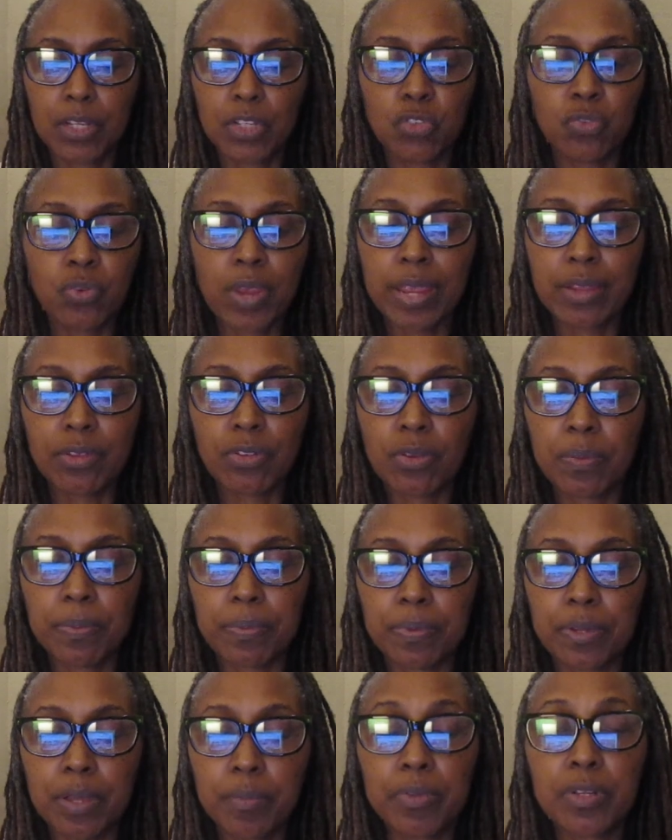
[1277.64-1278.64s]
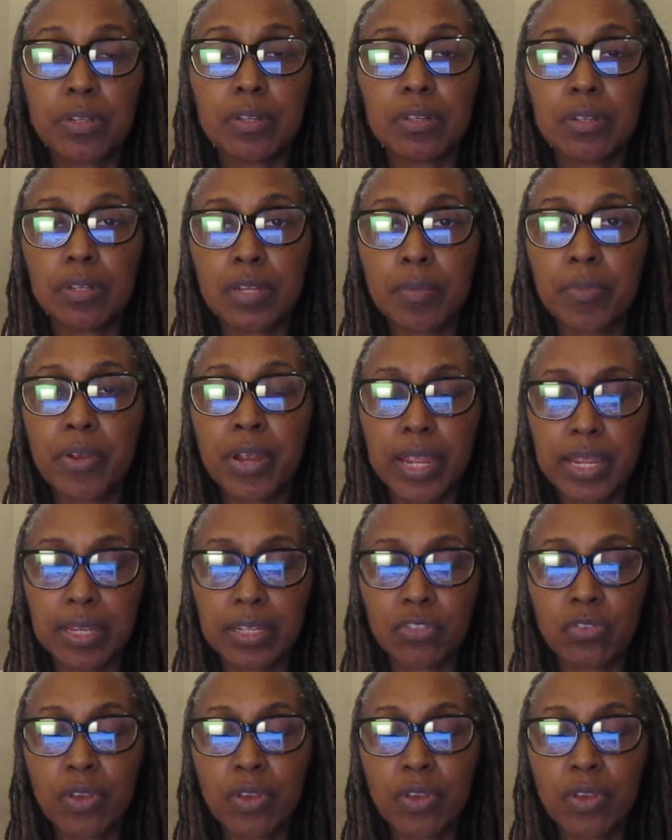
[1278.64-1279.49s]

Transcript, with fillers: Track your number, number eight,